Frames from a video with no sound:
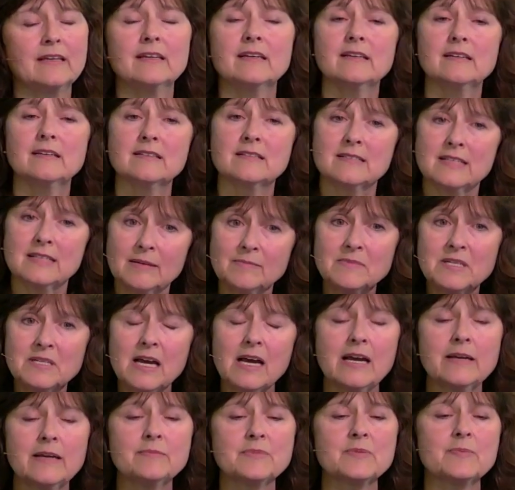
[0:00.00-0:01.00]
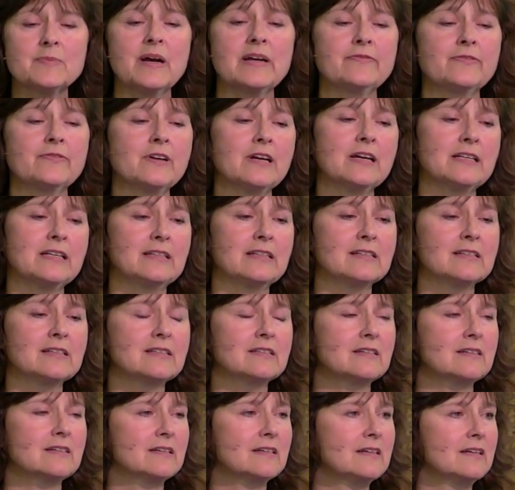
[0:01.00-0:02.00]
Sometimes, my
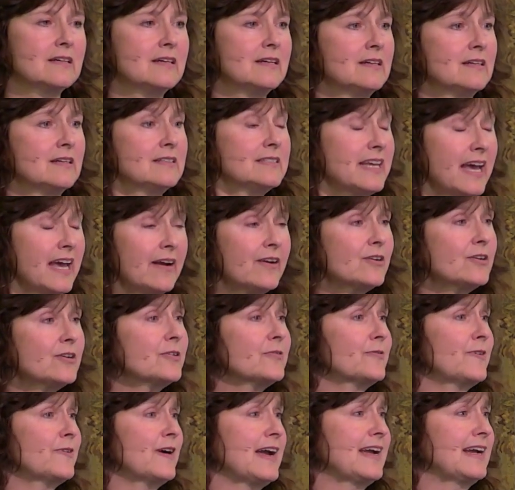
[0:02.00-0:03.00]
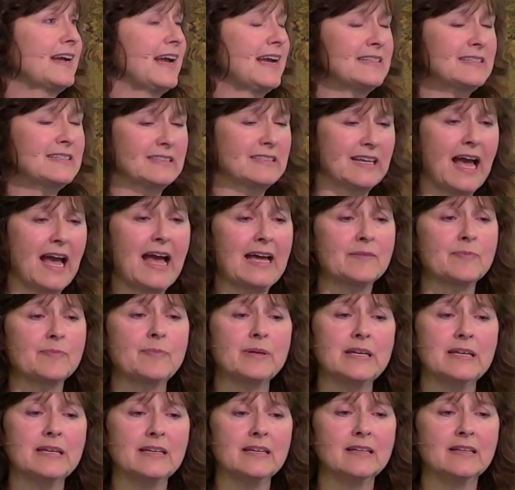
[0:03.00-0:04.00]
friends, terrifying as it can
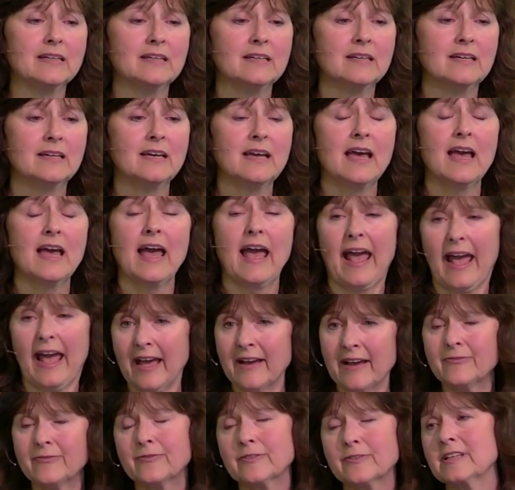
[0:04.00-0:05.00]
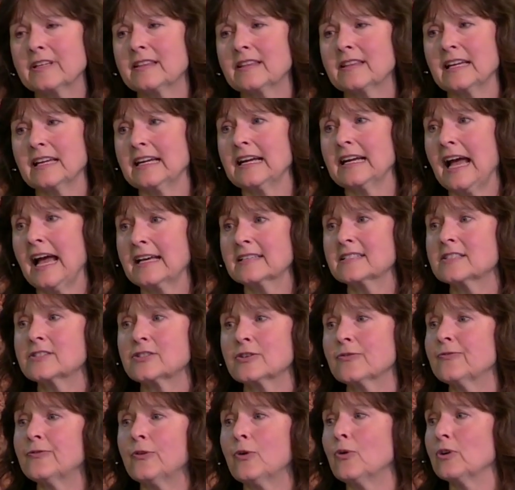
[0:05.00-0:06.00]
be, everything has
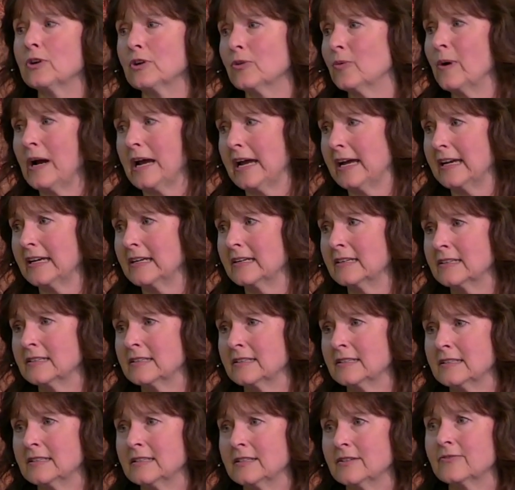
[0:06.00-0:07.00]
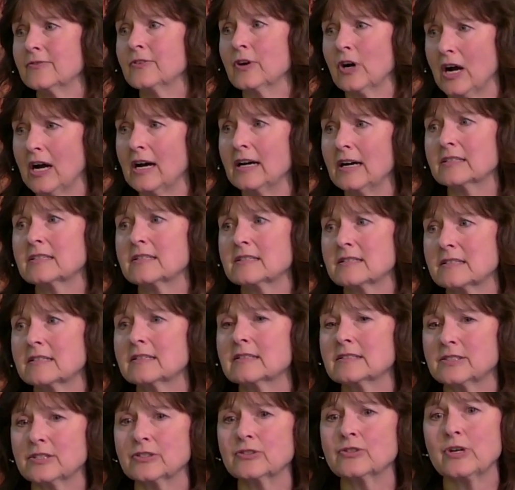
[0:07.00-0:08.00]
to fall away for
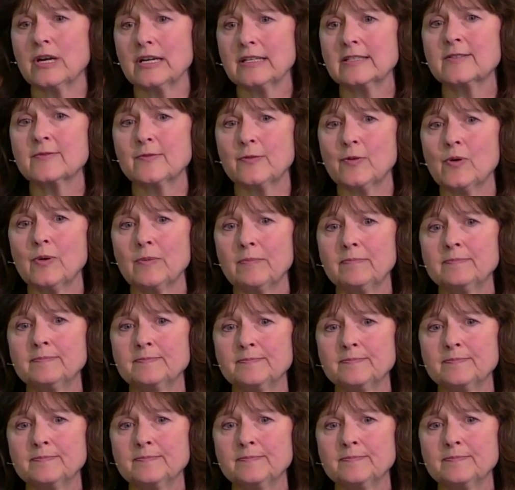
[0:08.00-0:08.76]
us to transform.